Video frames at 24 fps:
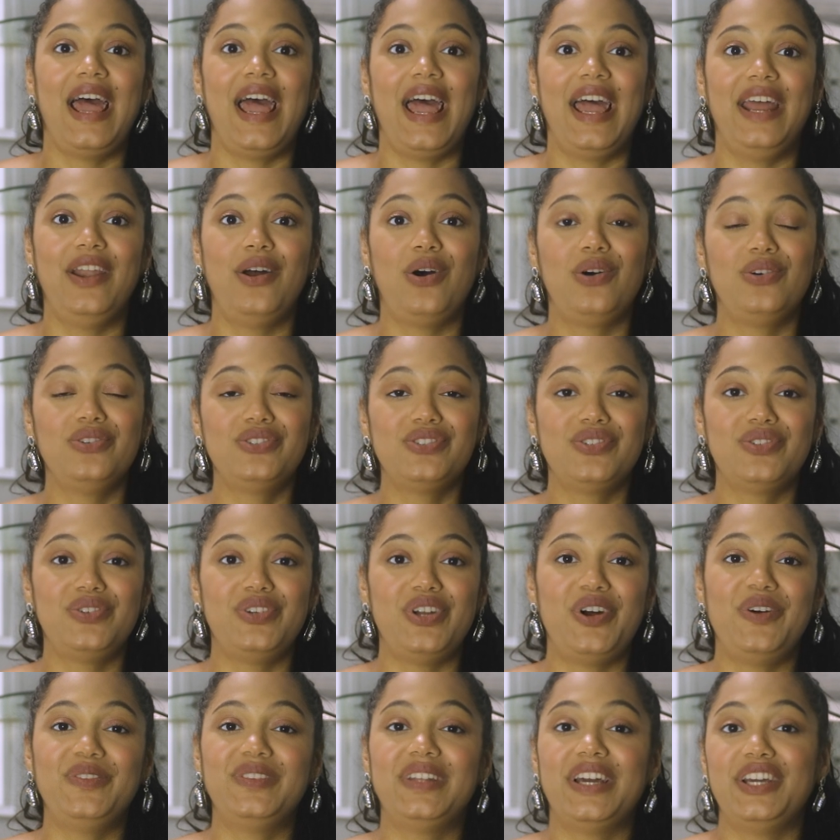And also
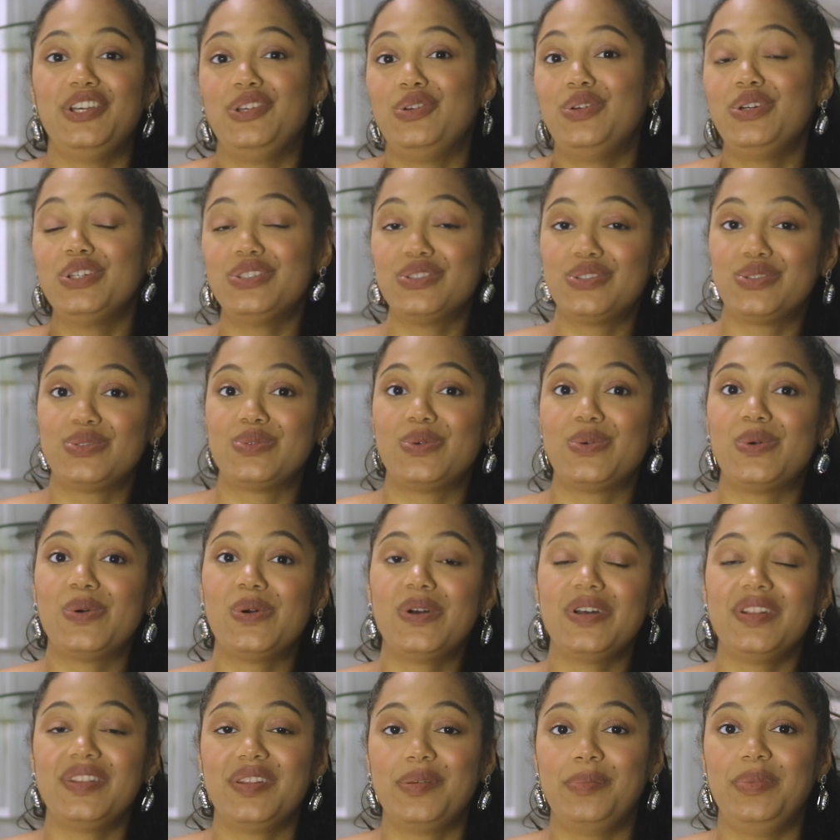note that you can
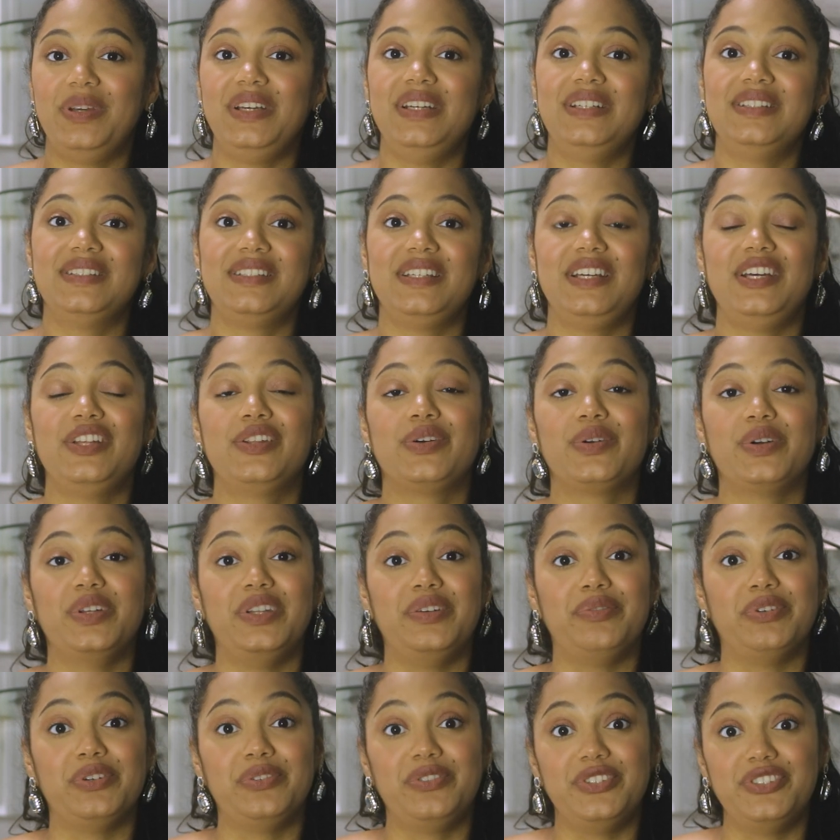store the beans either in
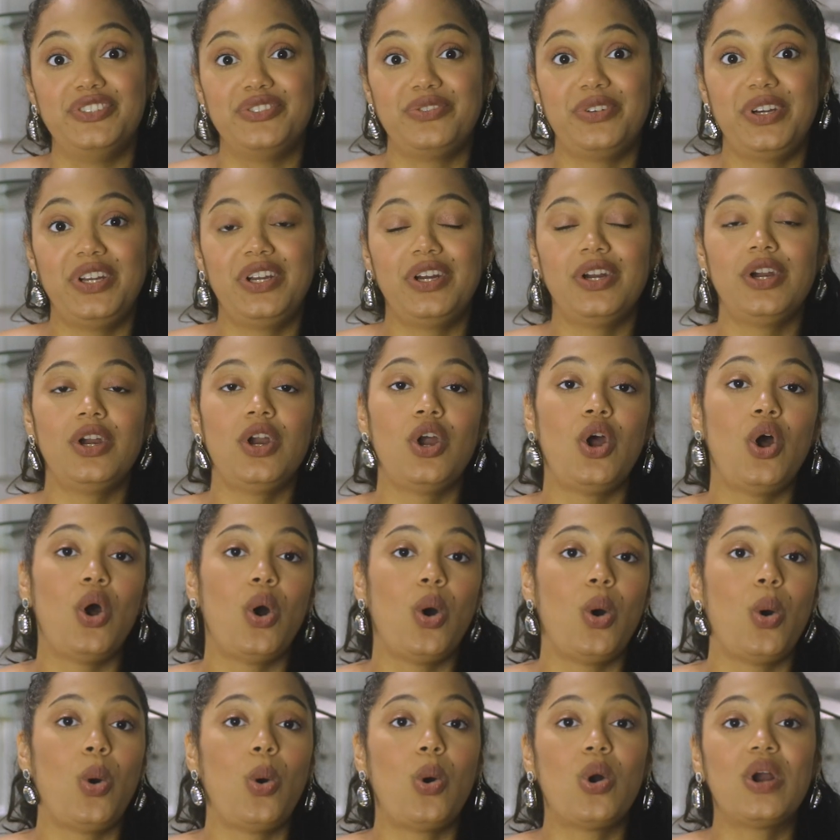the refrigerator
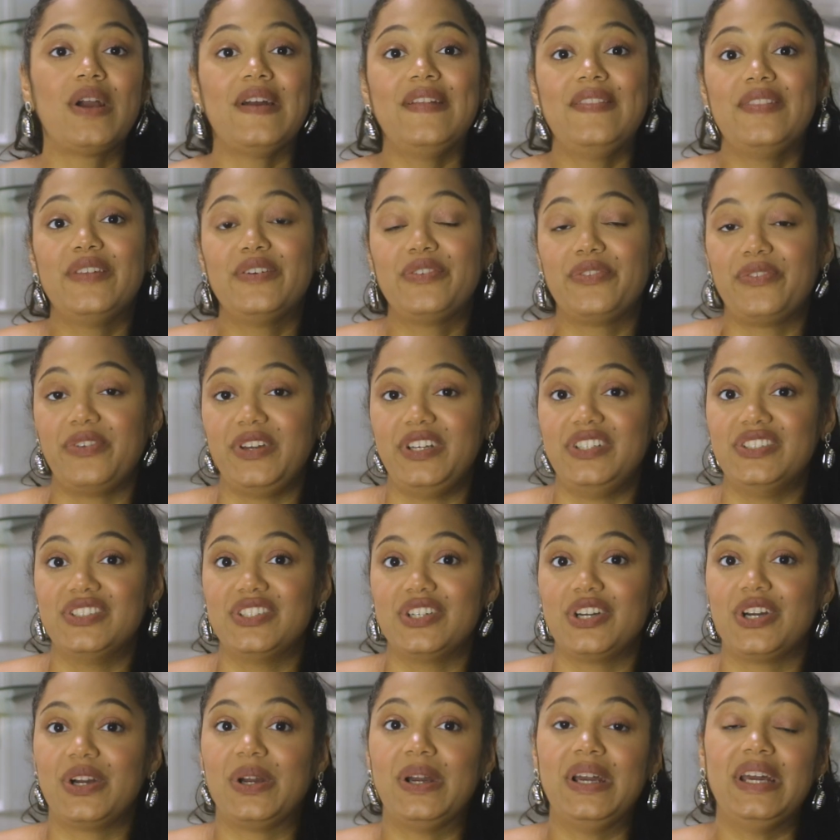or in the
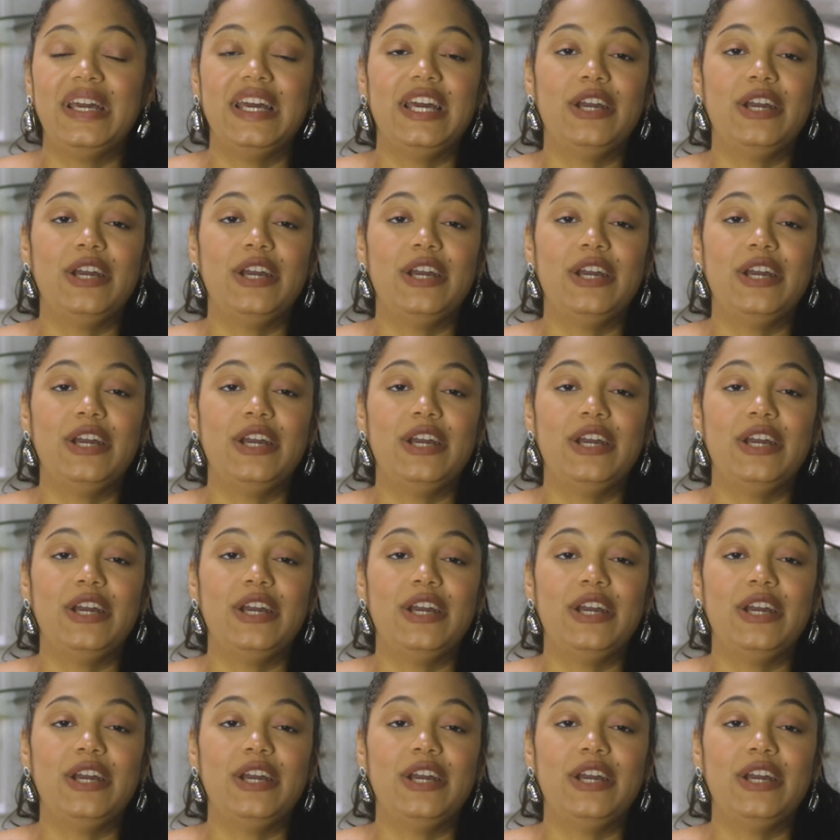freezer.